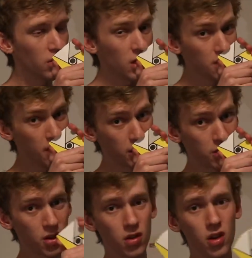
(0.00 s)
smell
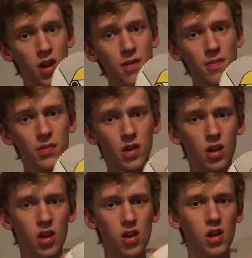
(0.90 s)
so good.
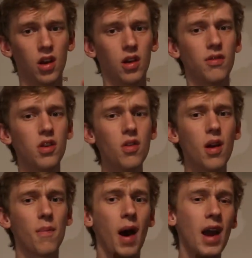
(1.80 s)
Oh, if you
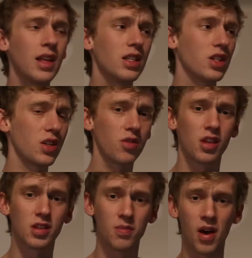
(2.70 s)
want to buy these just for
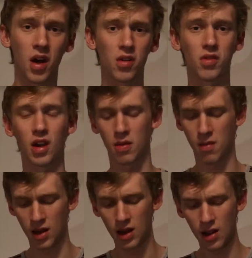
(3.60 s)
the smell, I'd
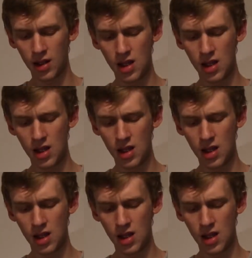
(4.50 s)
recommend it.